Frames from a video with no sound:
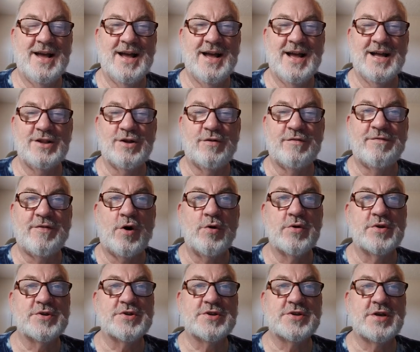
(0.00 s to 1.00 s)
Hello
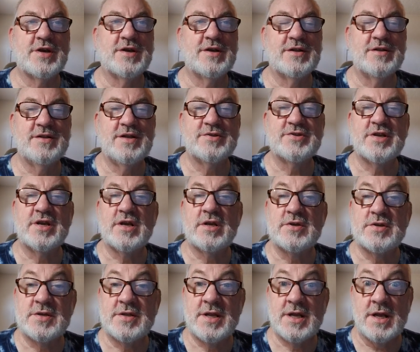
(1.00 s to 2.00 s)
folks, this
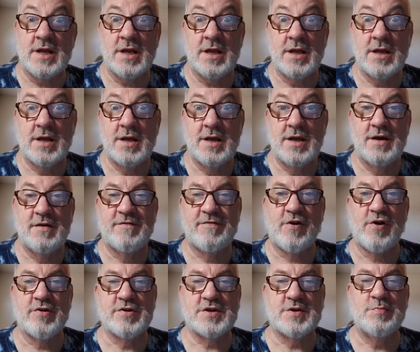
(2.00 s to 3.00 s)
is the
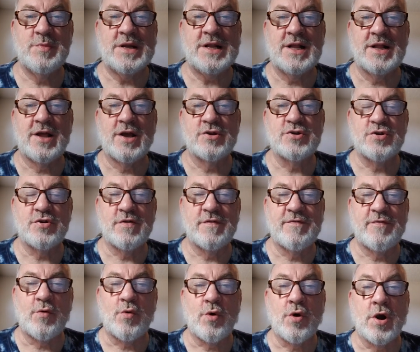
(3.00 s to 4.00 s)
first mini lecture
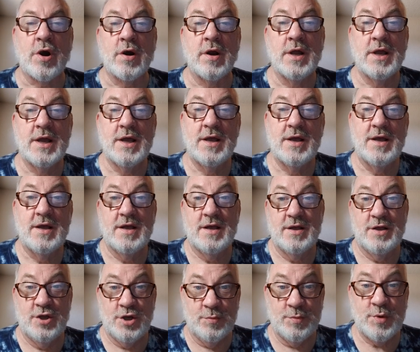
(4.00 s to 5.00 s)
for
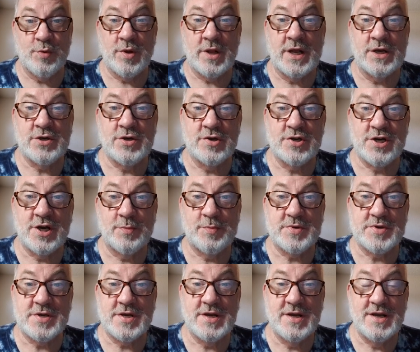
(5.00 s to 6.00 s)
human
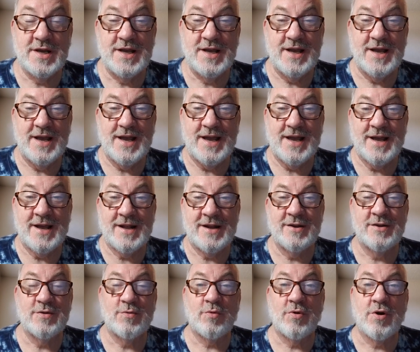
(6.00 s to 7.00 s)
relationships
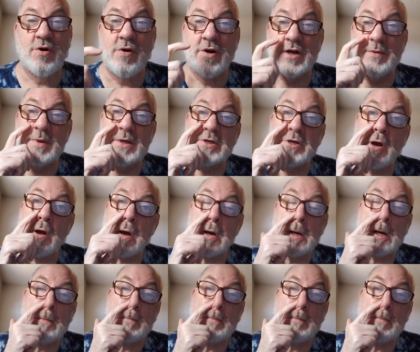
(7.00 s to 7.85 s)
and we're going to be talking